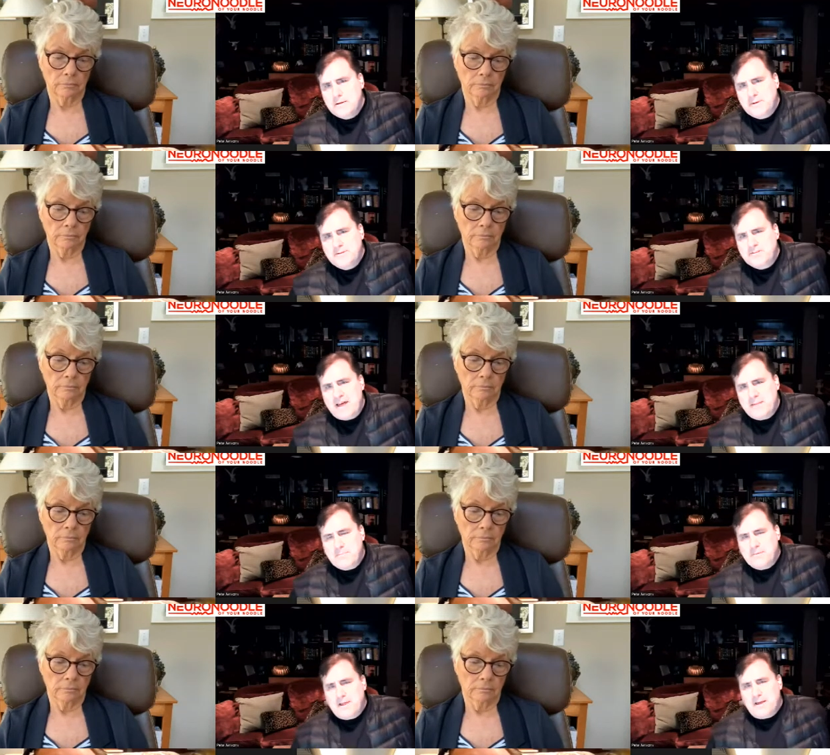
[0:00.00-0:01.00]
Speaker 1: Because a
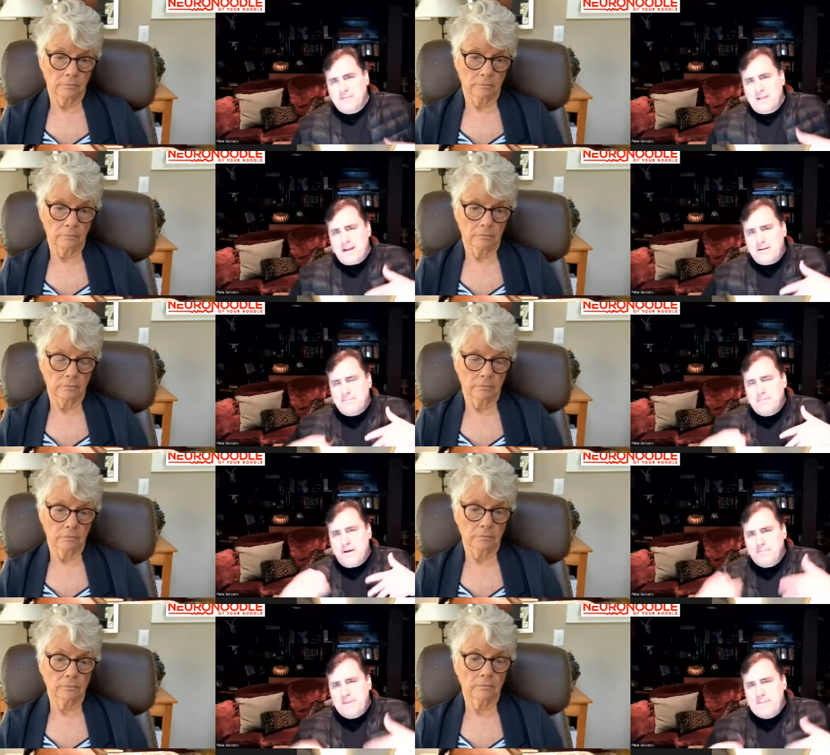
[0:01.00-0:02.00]
lot of
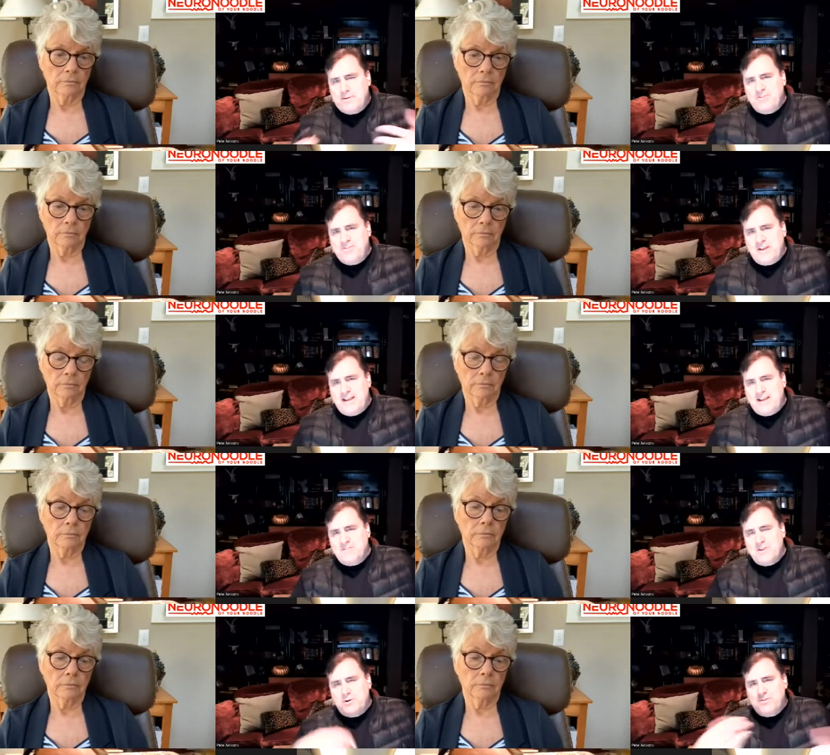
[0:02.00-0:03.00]
people are saying that you have
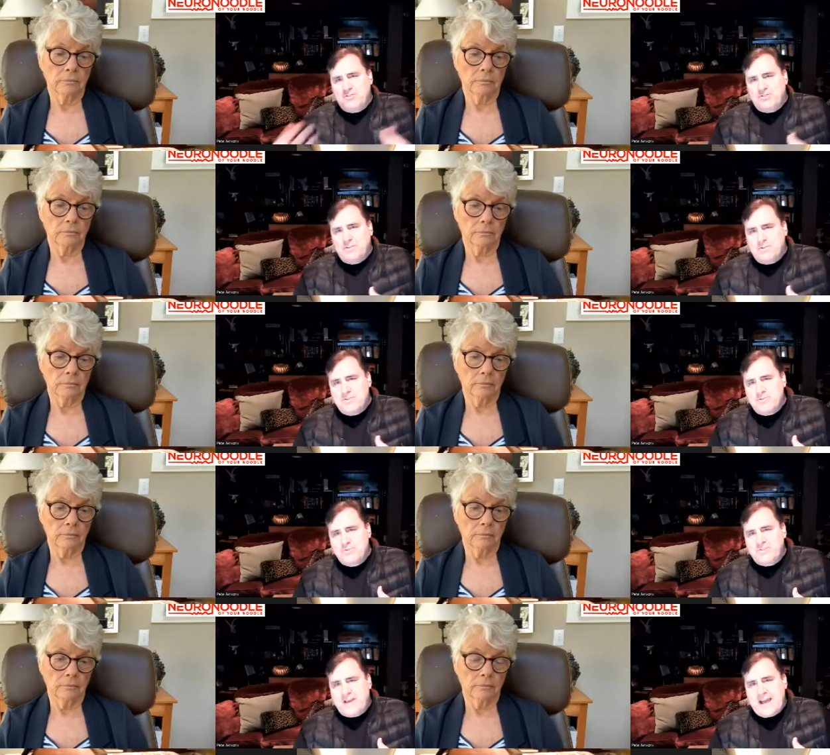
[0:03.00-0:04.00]
to go to this,
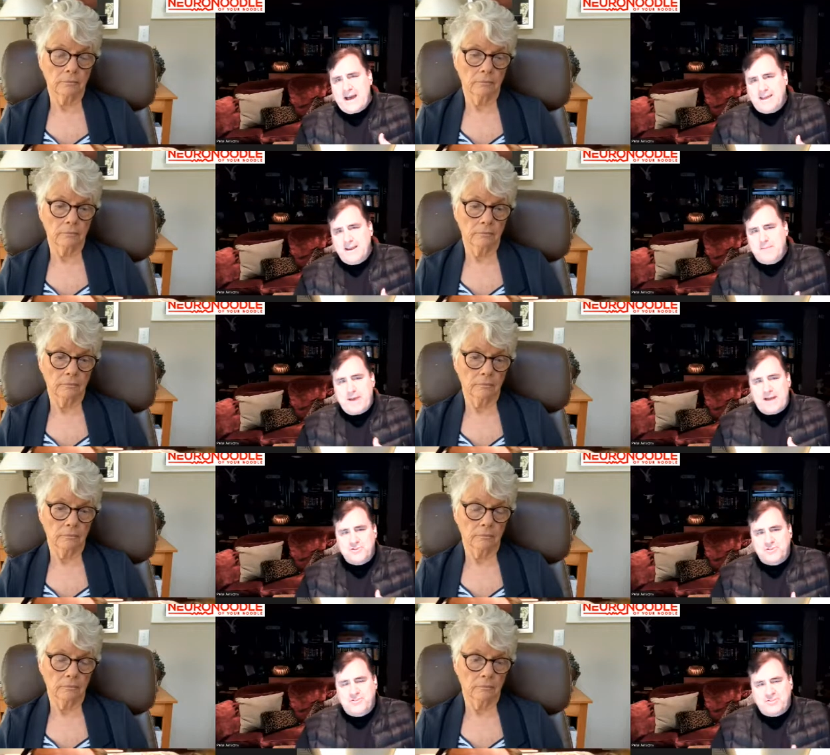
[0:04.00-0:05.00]
get a
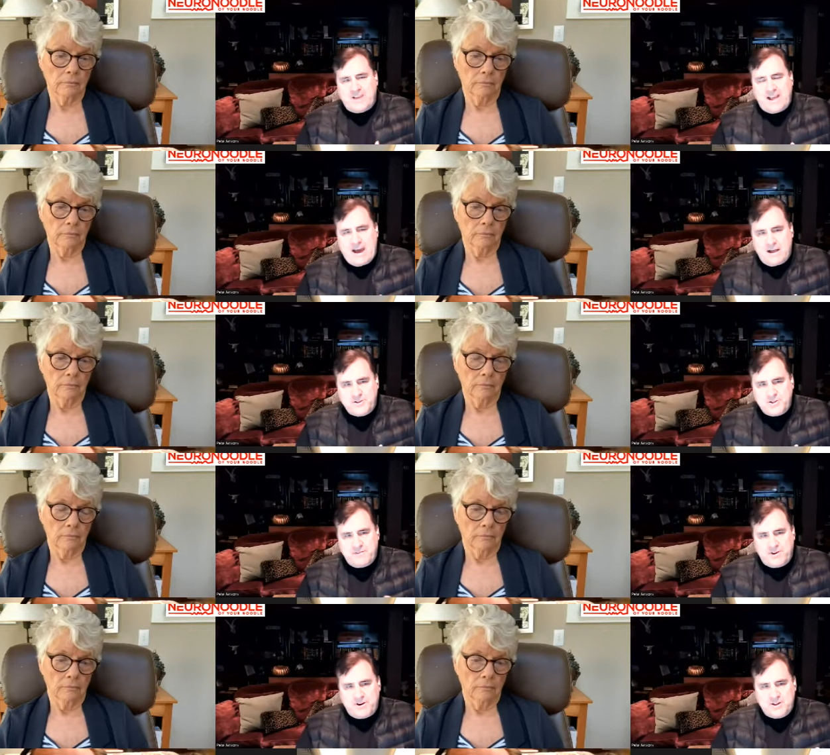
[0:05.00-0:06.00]
bachelor's in psychology
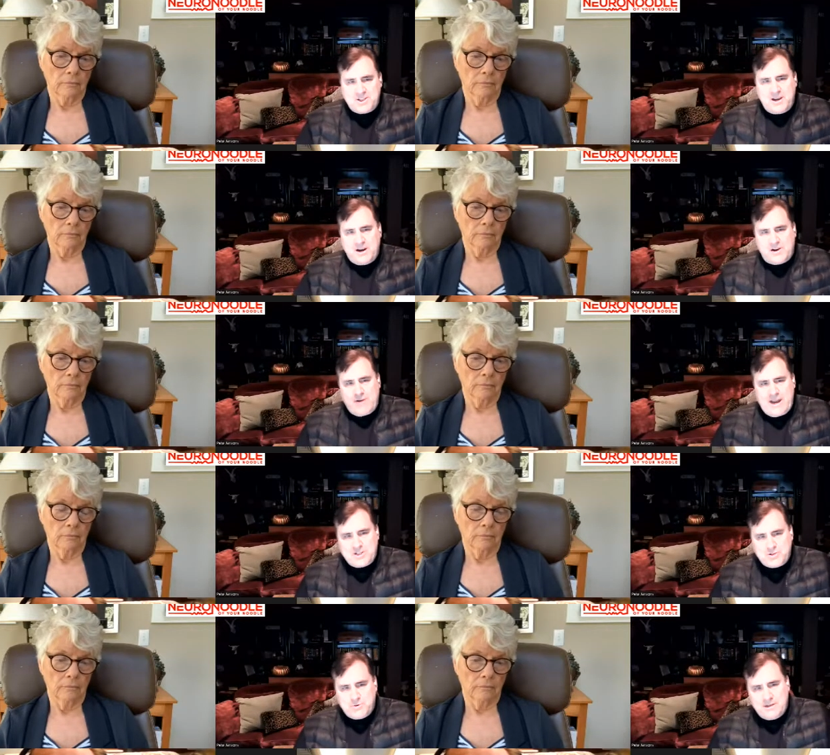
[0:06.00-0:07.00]
first, then a
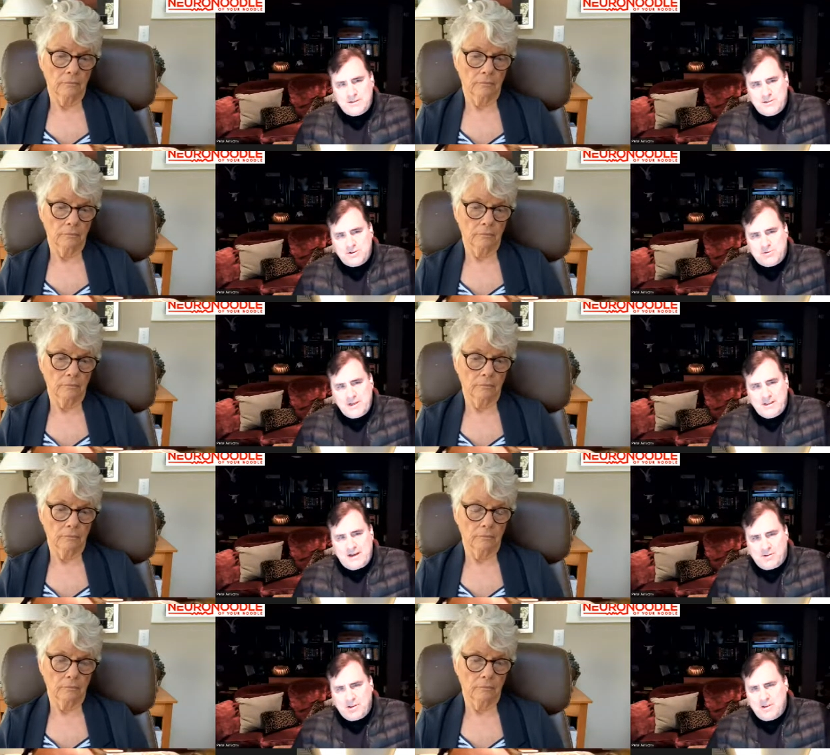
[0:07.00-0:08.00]
graduate degree
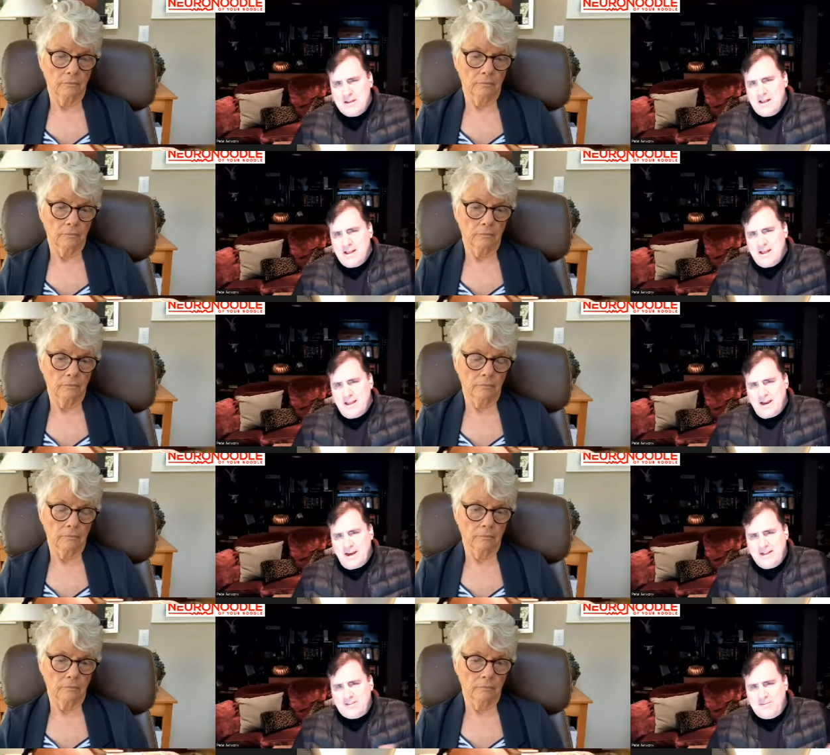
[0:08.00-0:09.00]
level. And
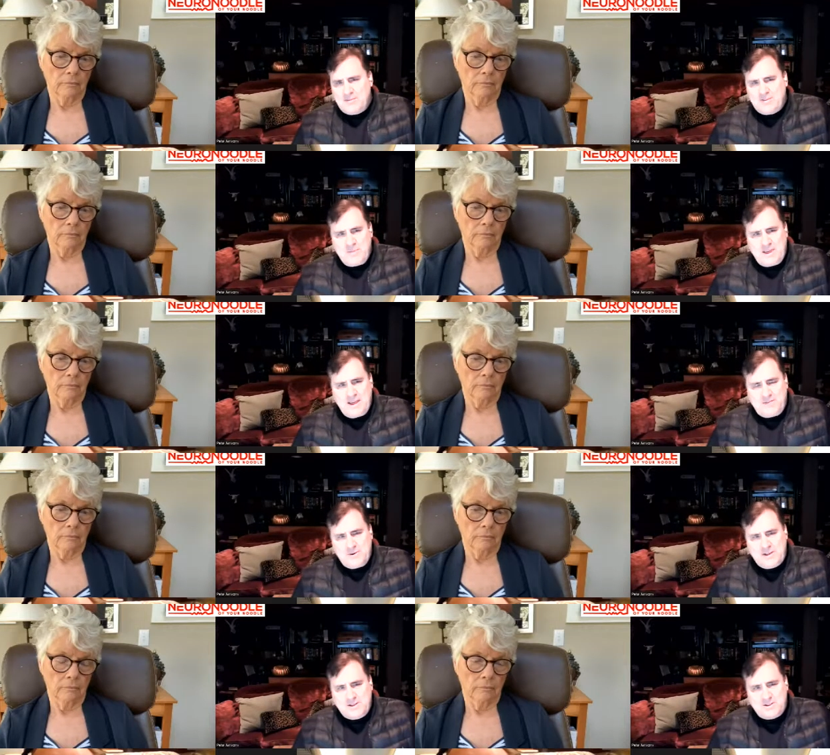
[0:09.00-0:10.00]
it seems to me, if you
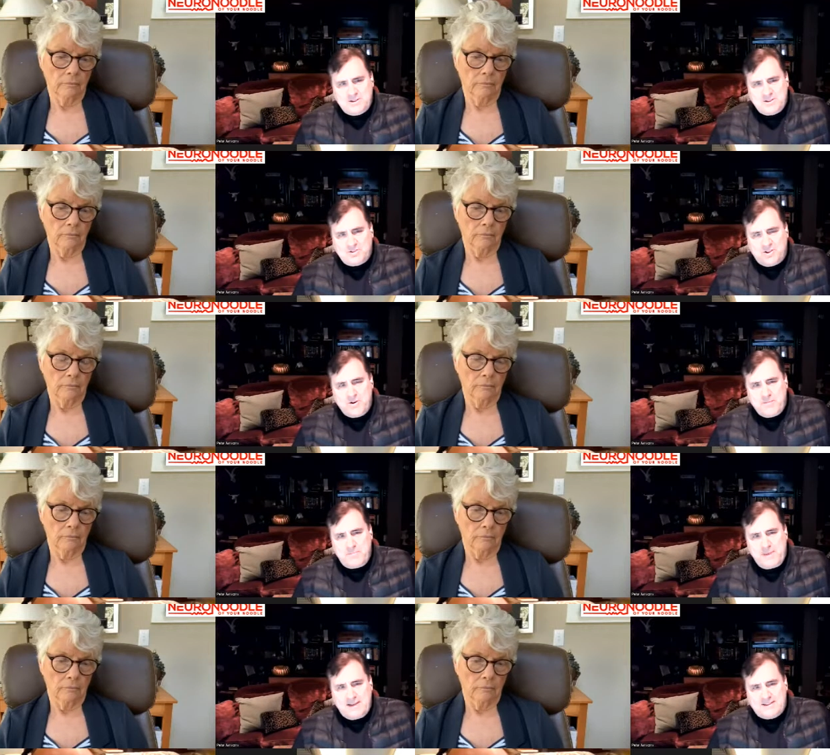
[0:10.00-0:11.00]
can just learn to
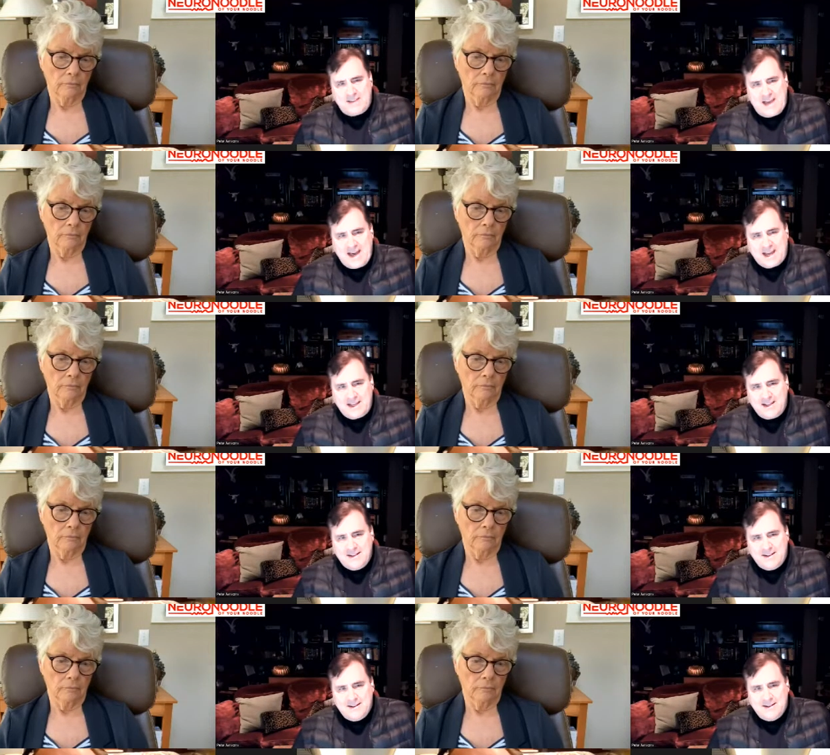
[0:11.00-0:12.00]
be a tech,
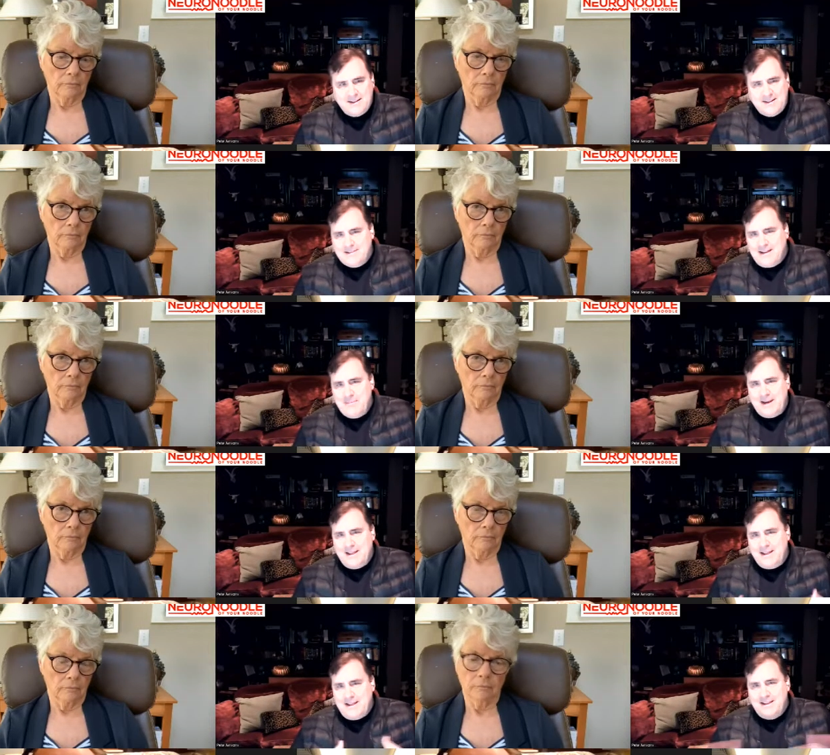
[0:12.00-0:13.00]
I
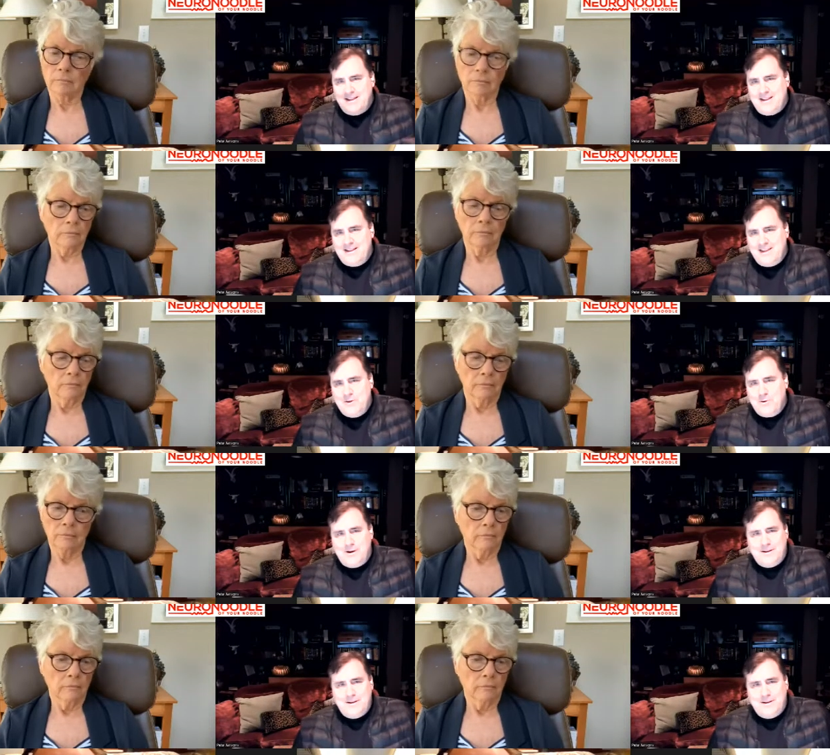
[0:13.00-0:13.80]
mean, in the U.S.